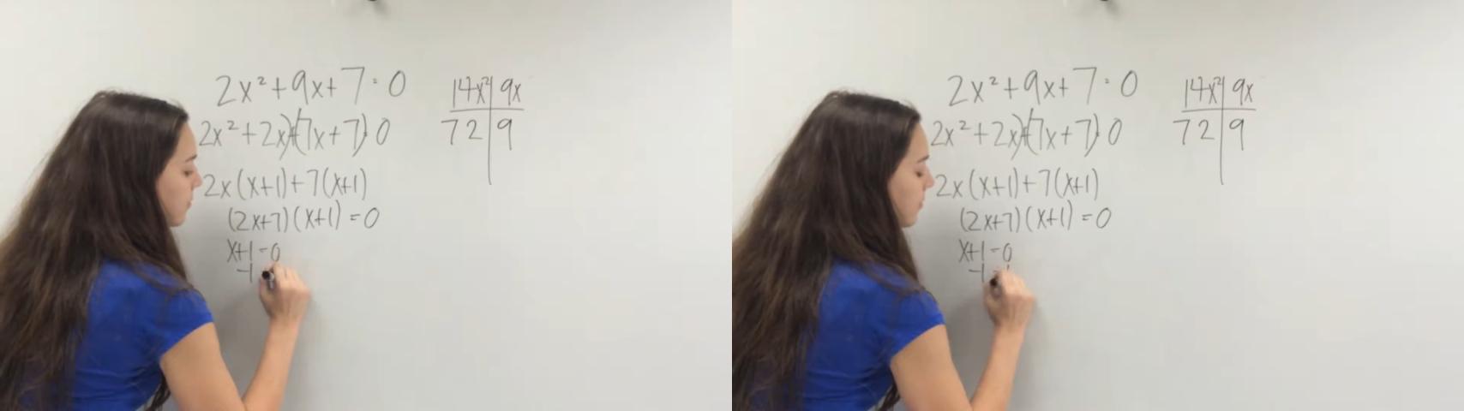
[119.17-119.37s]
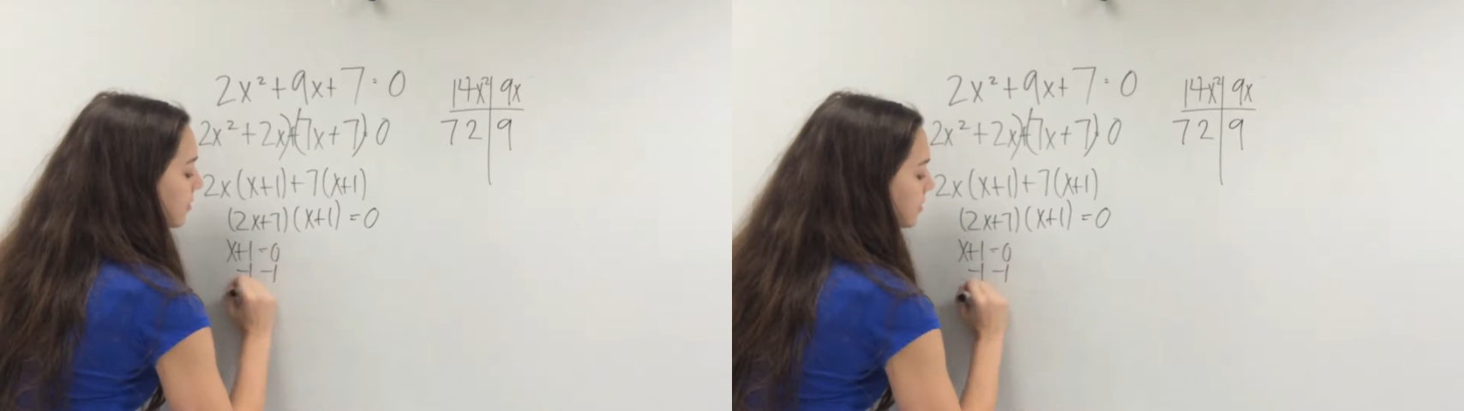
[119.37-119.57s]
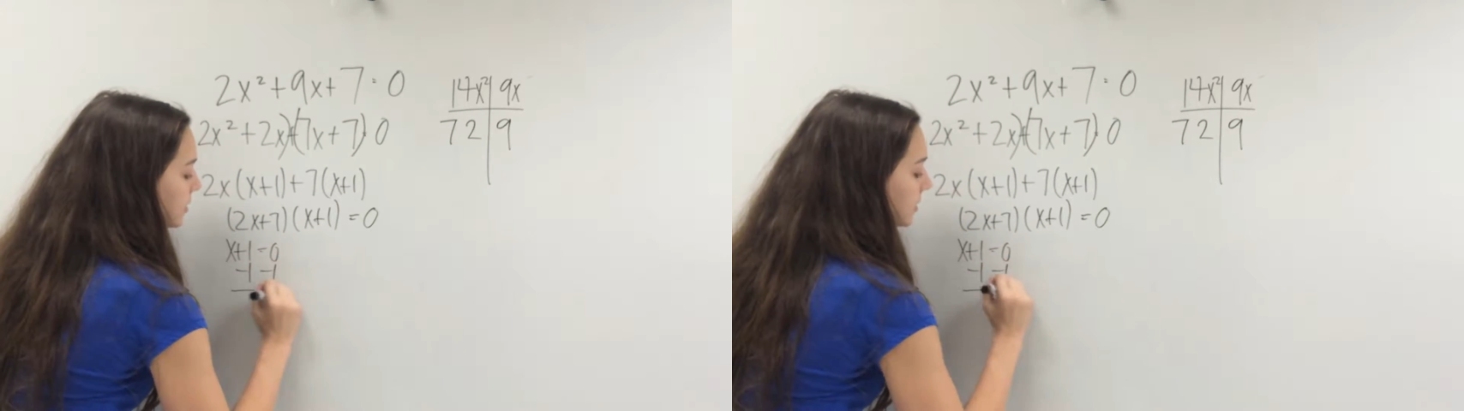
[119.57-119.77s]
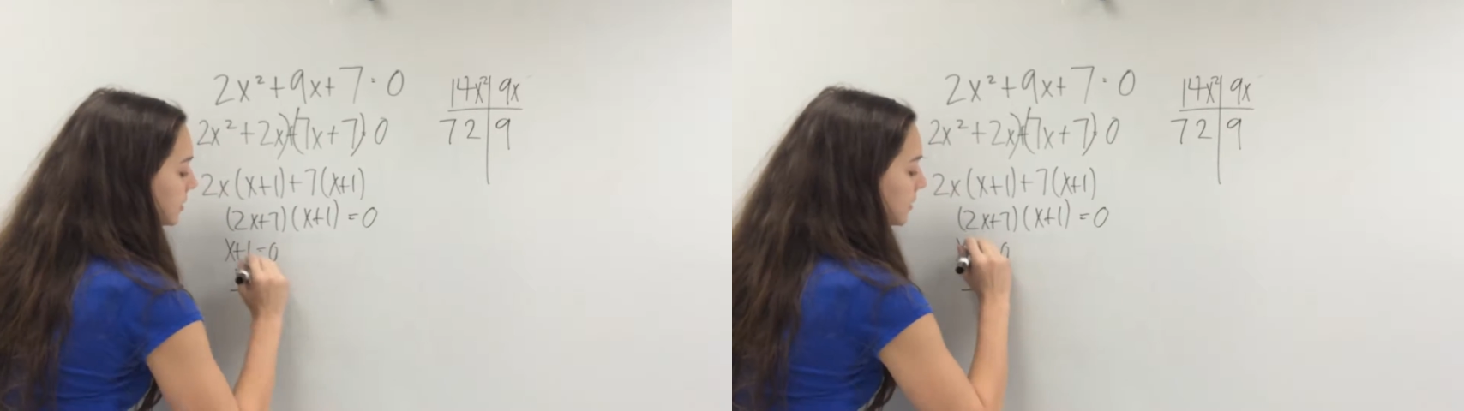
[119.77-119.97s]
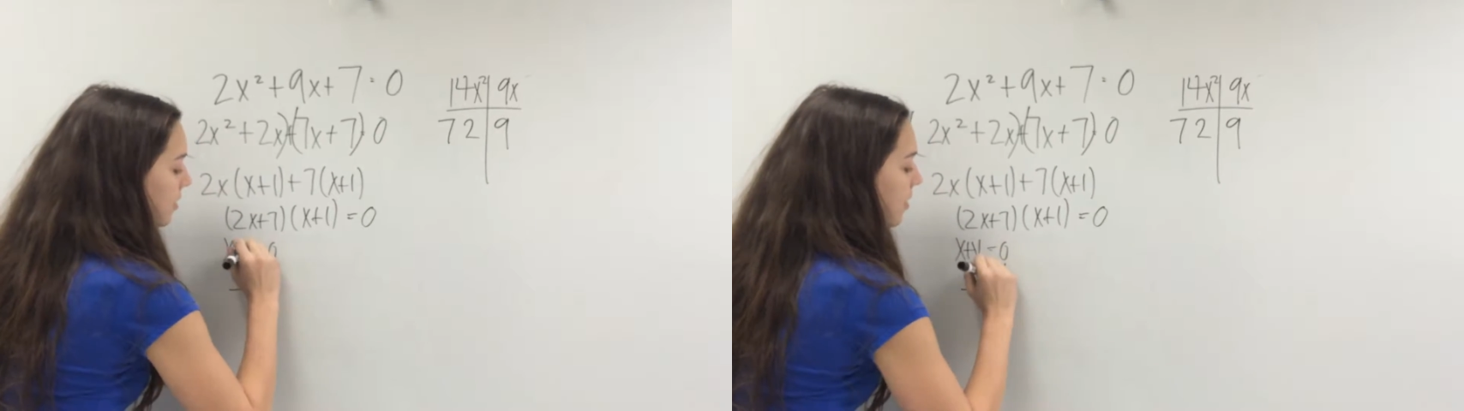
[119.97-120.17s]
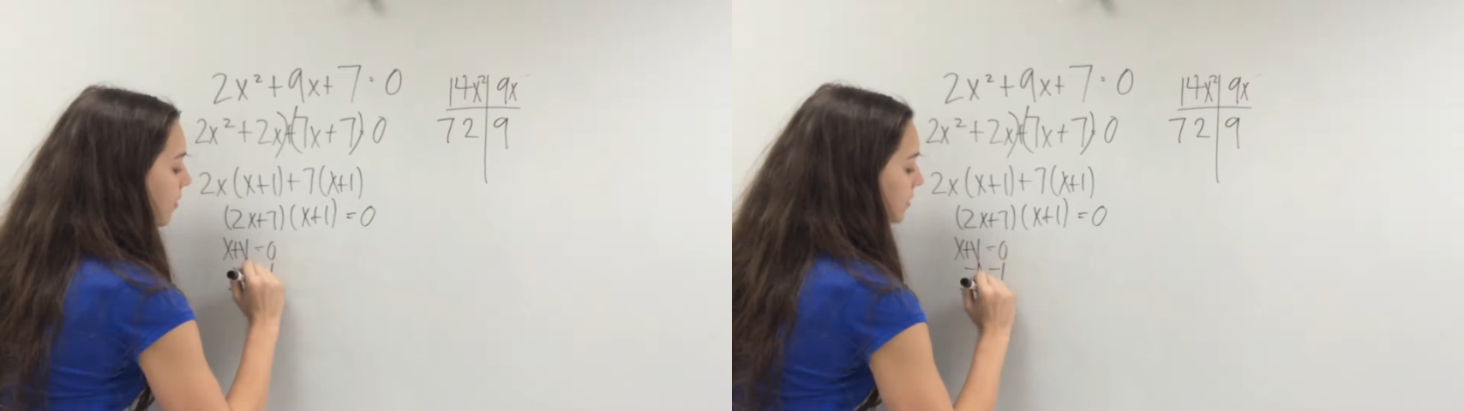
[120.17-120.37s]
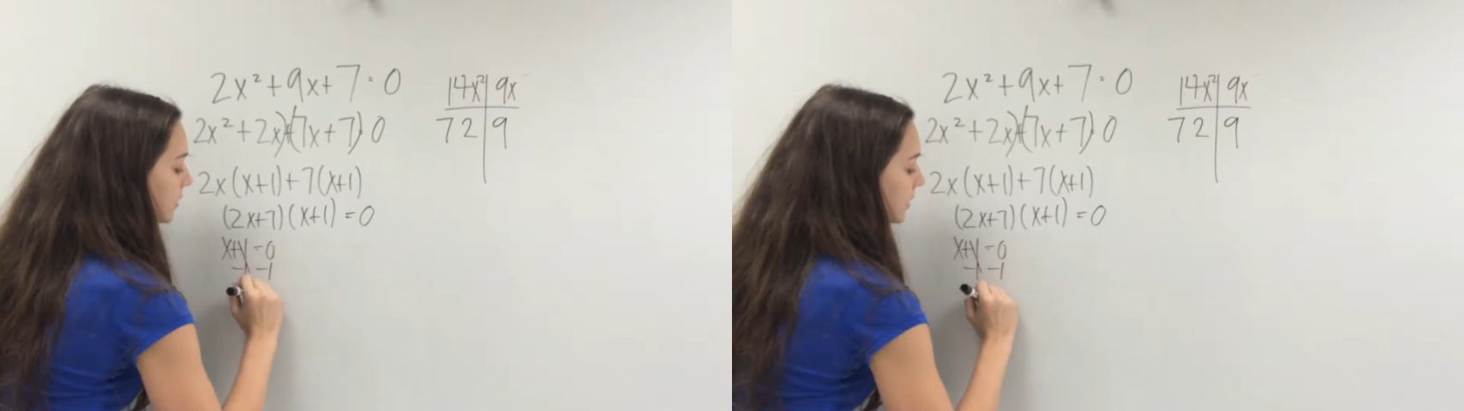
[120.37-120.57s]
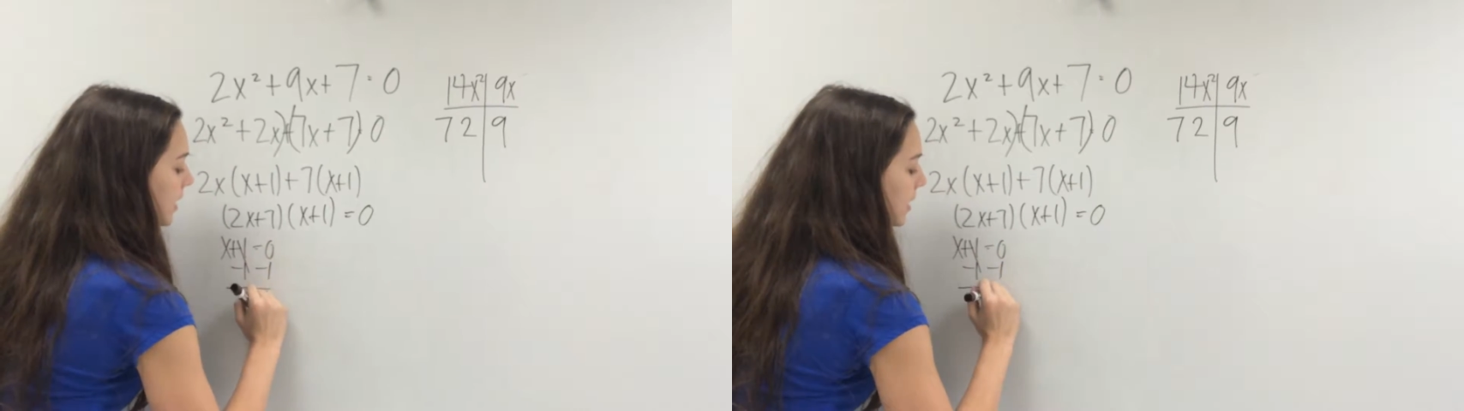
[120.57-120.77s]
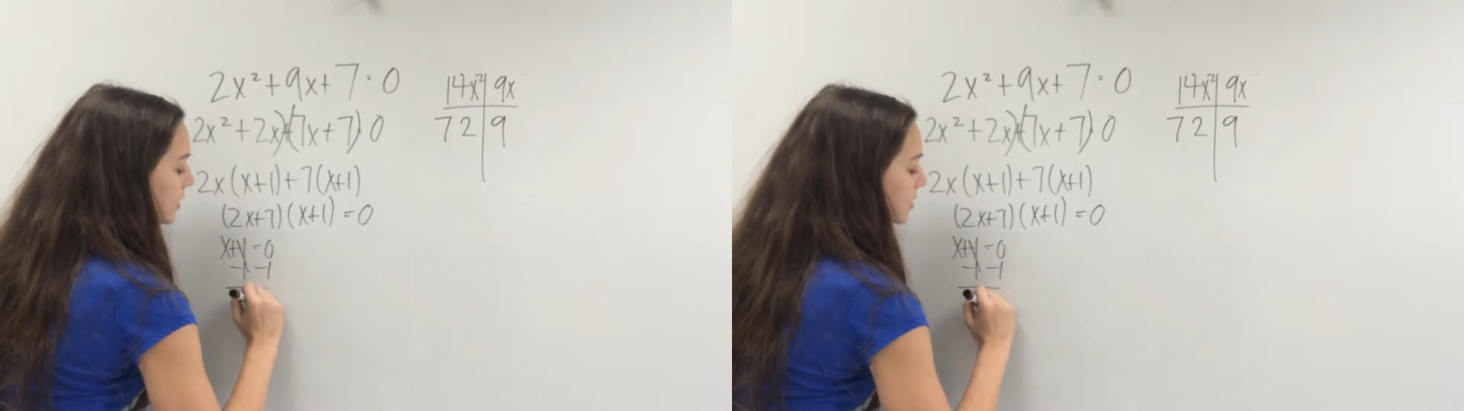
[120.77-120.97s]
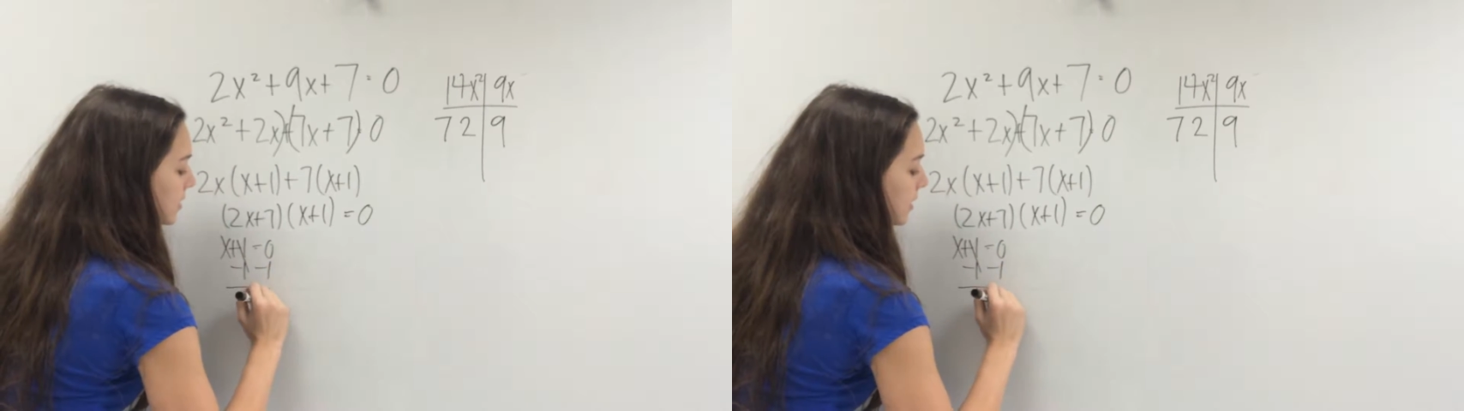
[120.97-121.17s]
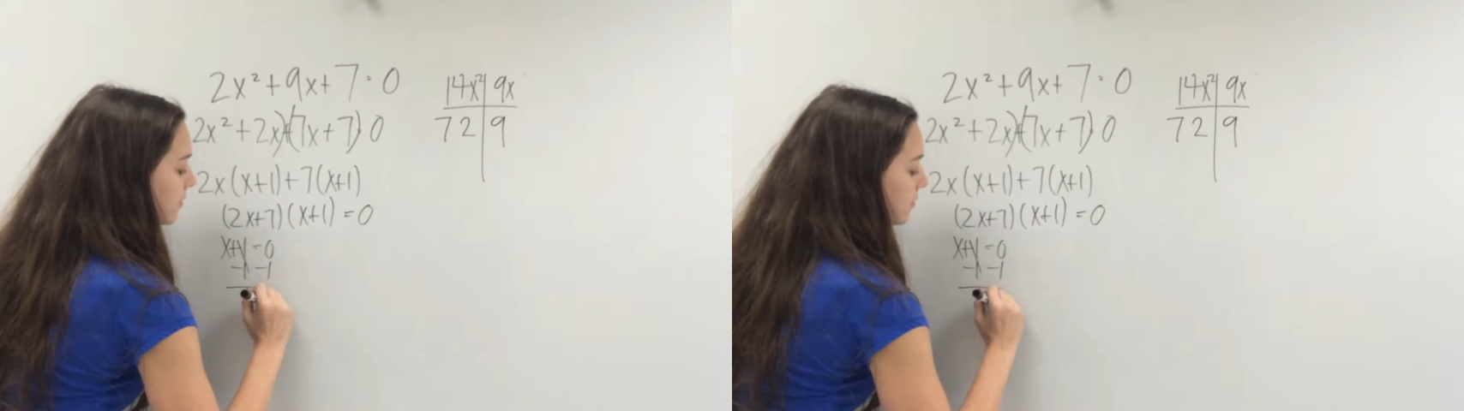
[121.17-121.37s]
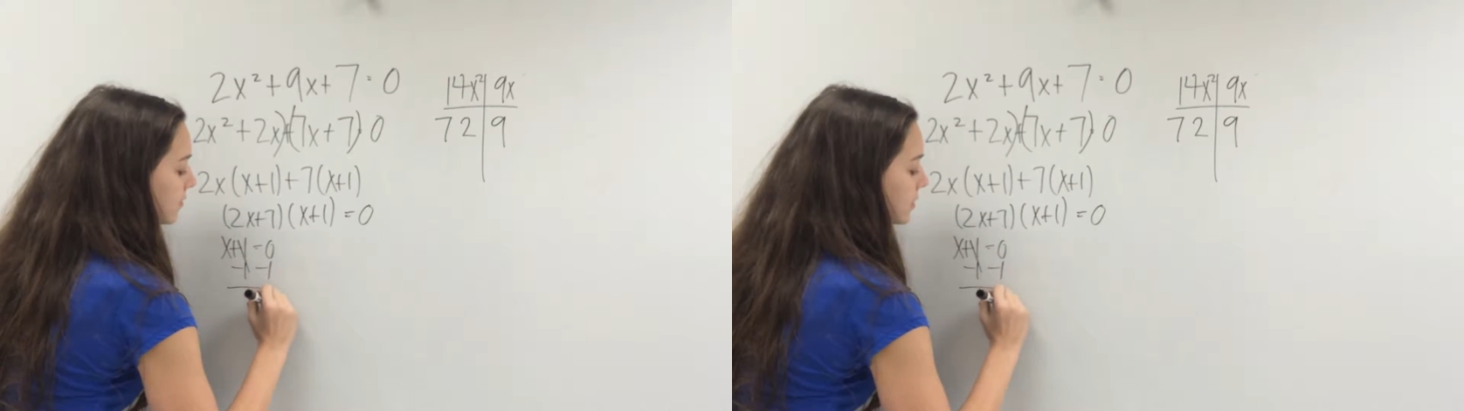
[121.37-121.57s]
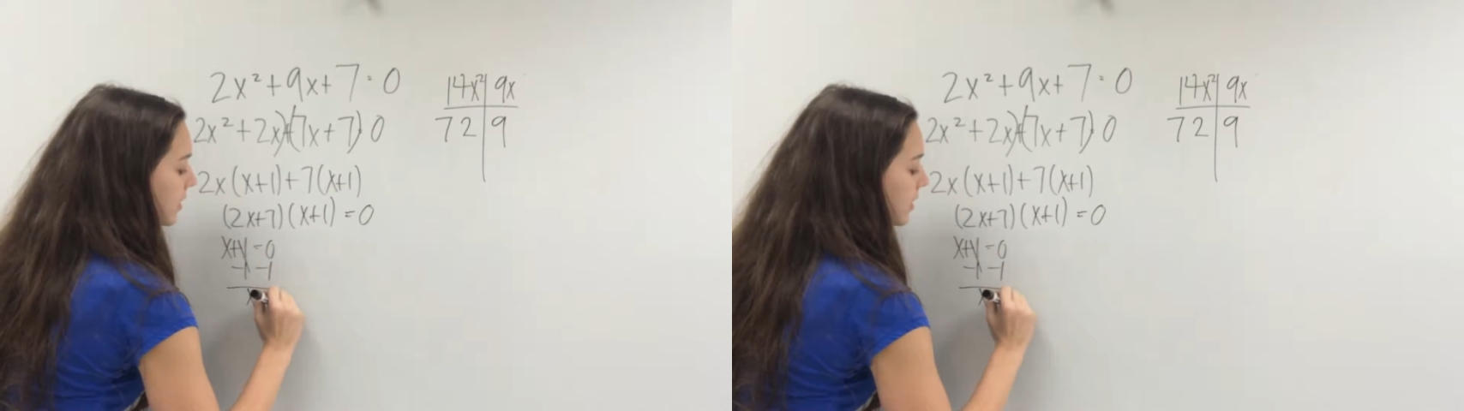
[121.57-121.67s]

1. X equals